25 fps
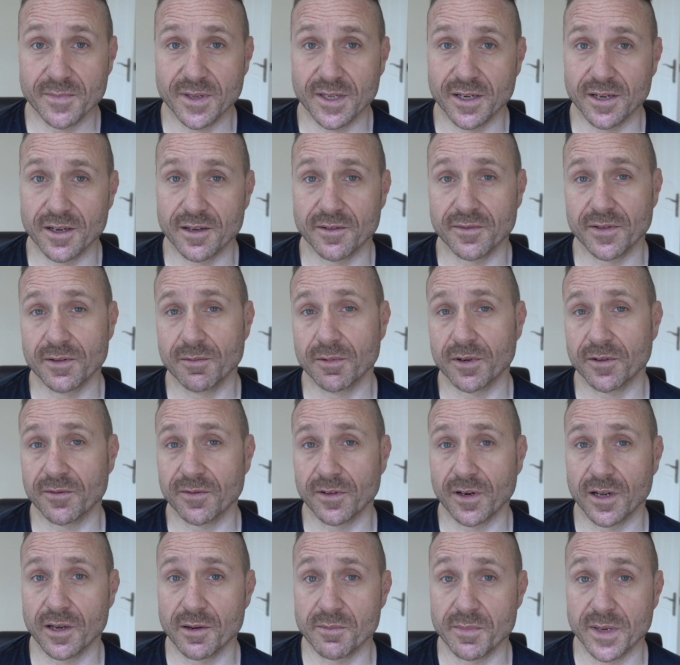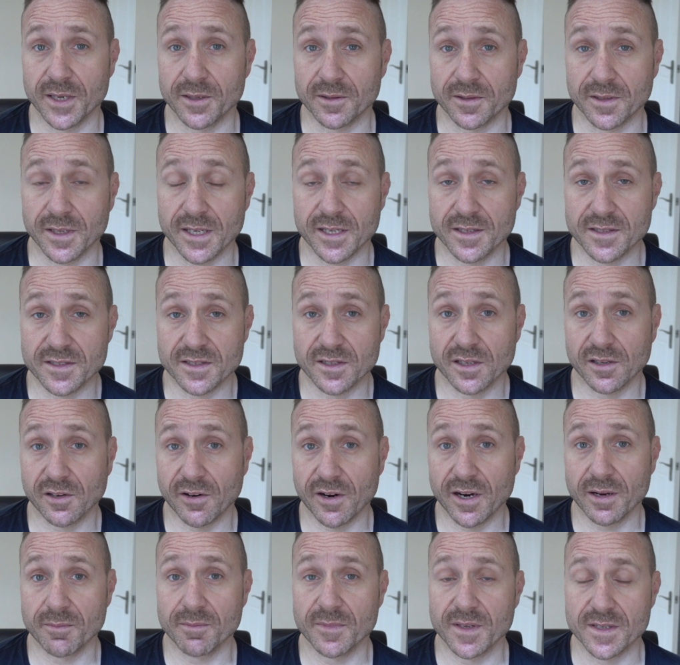You know, if you want to follow me on
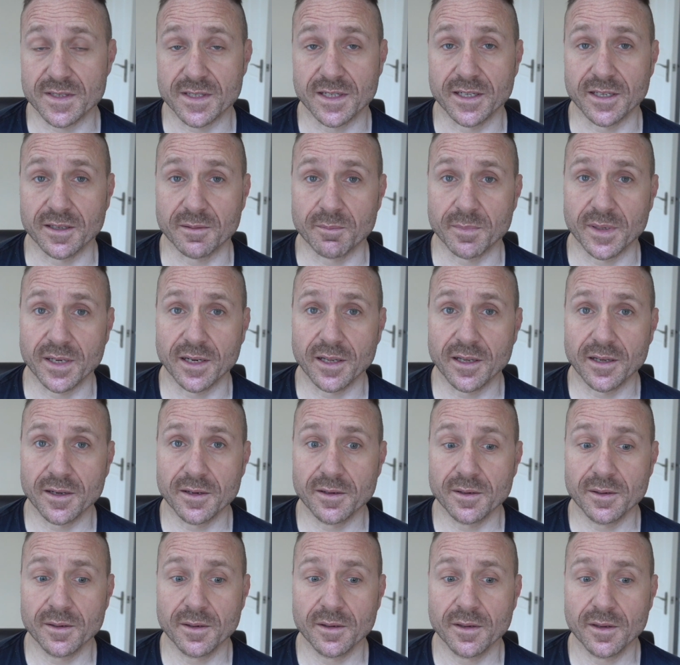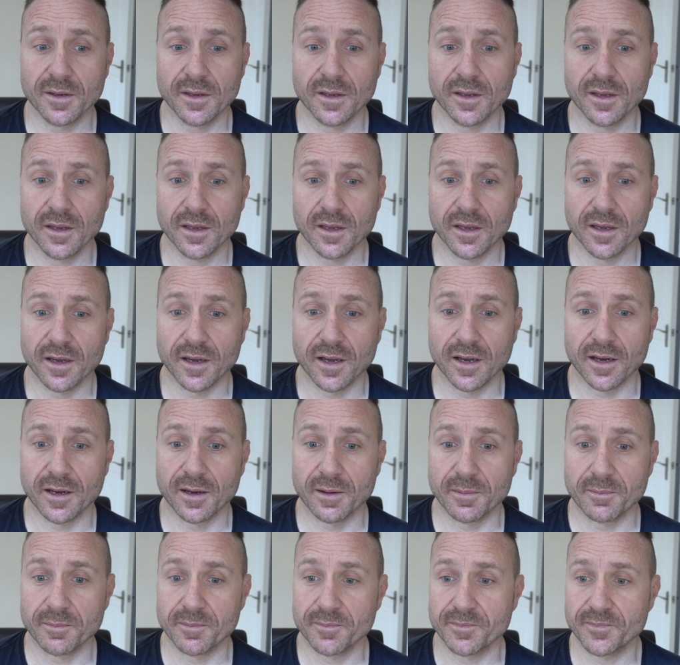Instagram, there's a link below.
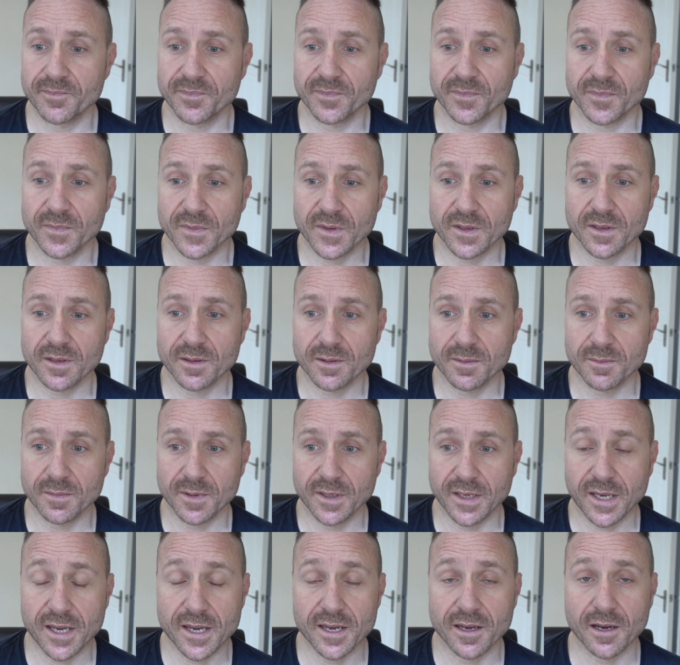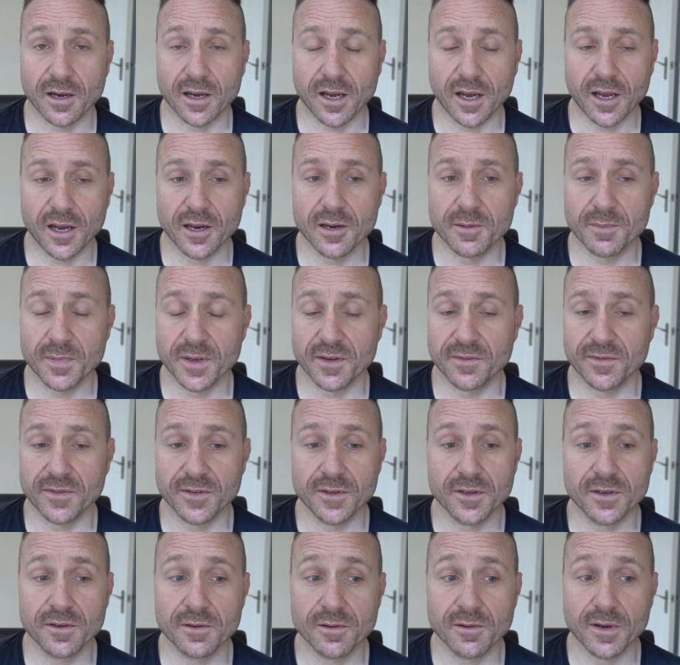But yeah, I hope if
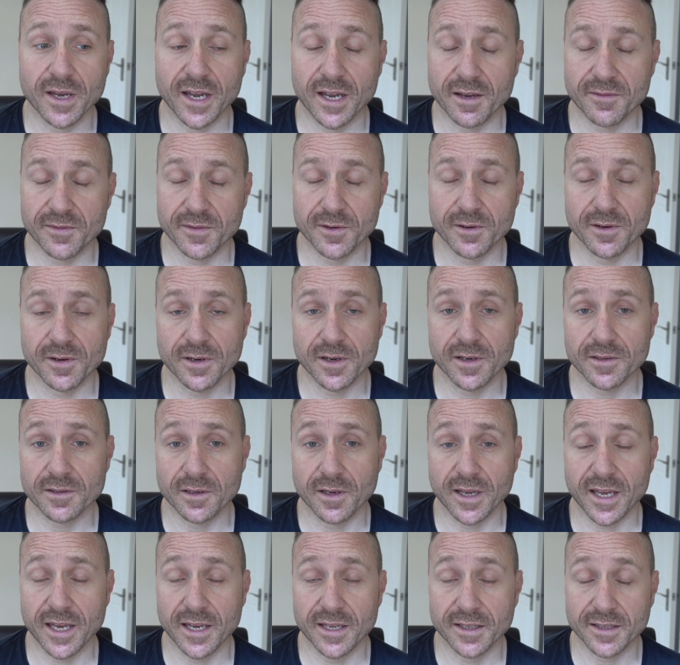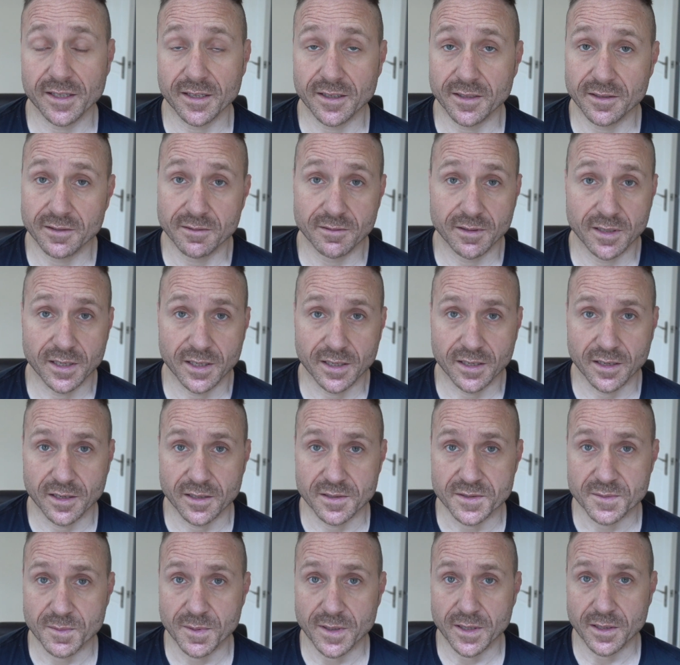you have your hair done, it
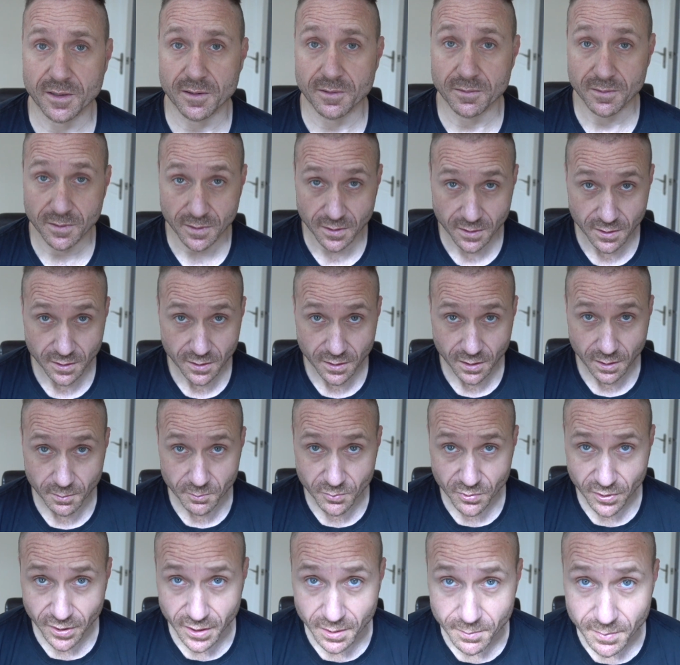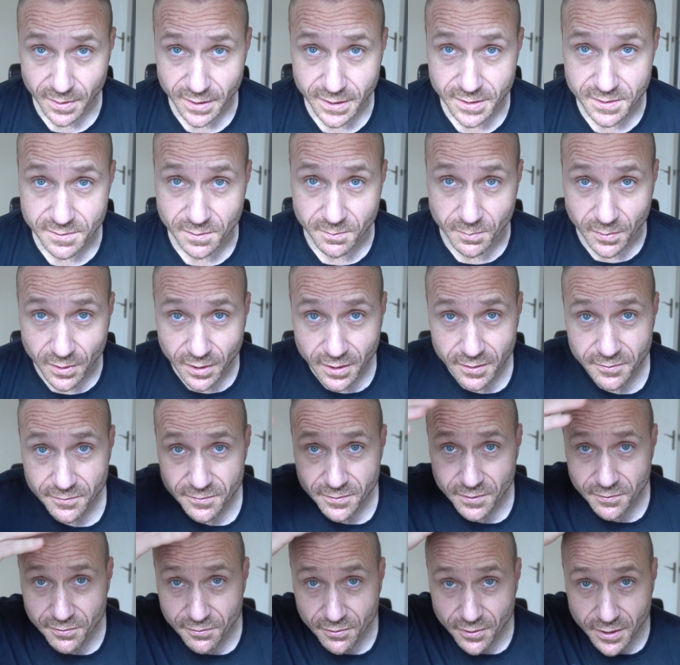goes well. I'm pretty pleased with mine
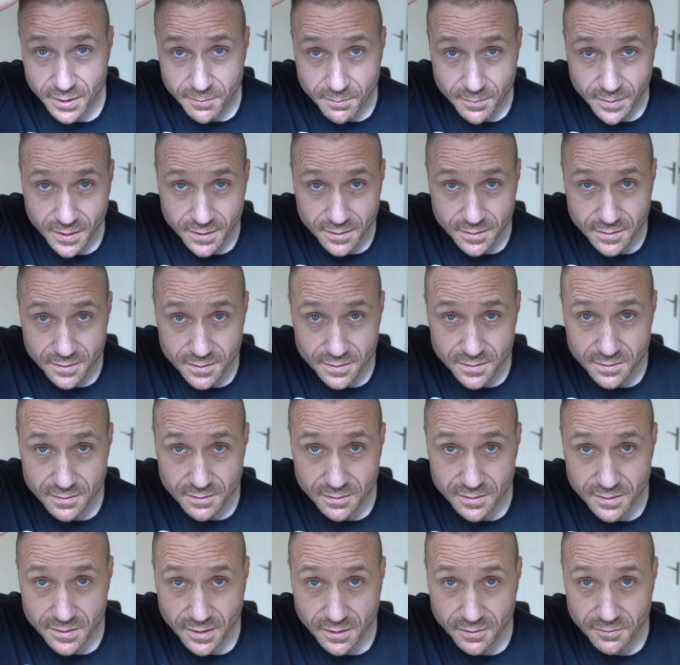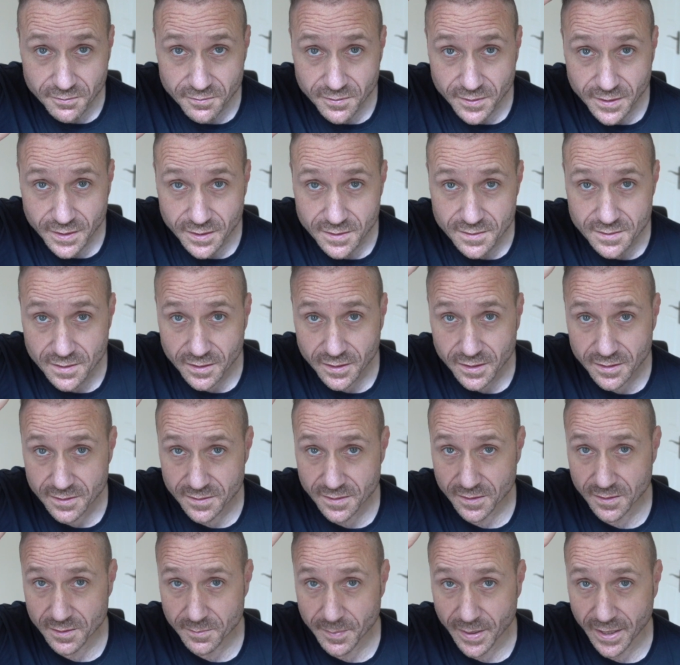for 3 months. I don't think it's looking
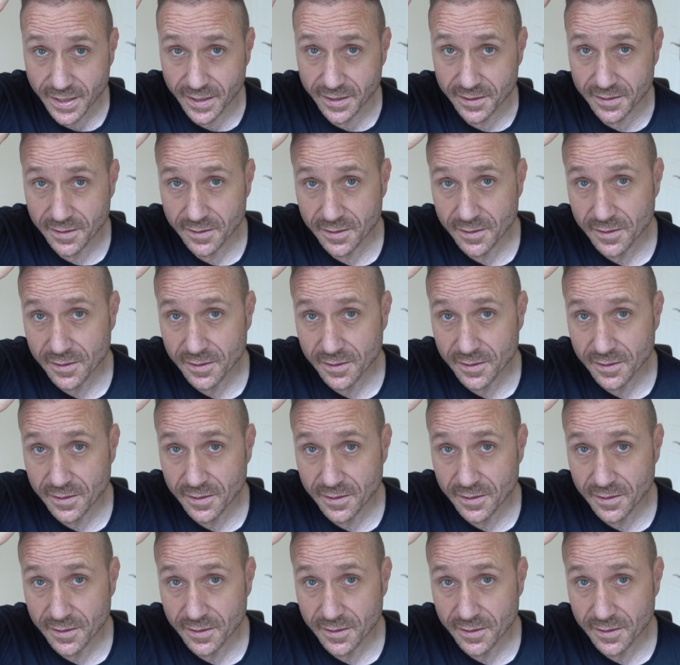too bad.